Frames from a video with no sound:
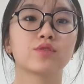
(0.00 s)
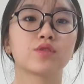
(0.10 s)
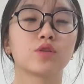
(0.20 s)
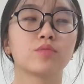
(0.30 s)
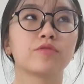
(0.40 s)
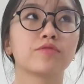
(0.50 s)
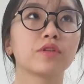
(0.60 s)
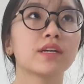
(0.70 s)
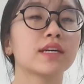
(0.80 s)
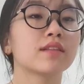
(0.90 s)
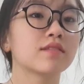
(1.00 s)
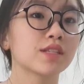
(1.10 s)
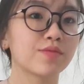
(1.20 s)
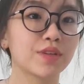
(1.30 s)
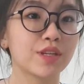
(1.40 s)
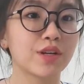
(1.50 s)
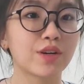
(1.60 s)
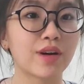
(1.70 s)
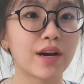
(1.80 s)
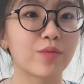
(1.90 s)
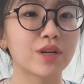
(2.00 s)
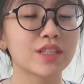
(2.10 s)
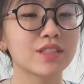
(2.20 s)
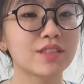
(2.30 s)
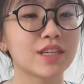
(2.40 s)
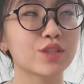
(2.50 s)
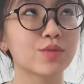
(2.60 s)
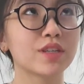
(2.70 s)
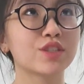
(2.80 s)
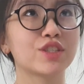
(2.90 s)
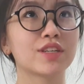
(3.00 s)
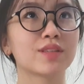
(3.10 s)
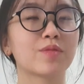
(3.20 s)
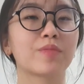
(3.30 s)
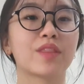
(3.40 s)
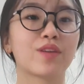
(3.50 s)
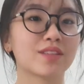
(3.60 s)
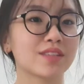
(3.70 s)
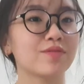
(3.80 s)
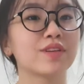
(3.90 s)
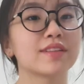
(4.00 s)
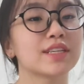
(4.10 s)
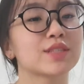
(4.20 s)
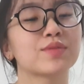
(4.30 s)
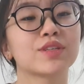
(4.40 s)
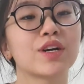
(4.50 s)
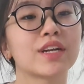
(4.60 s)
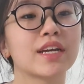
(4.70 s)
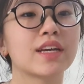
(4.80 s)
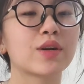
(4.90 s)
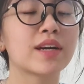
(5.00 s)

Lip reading: So before I end this video, I just wanted to share some of my thoughts and feelings regarding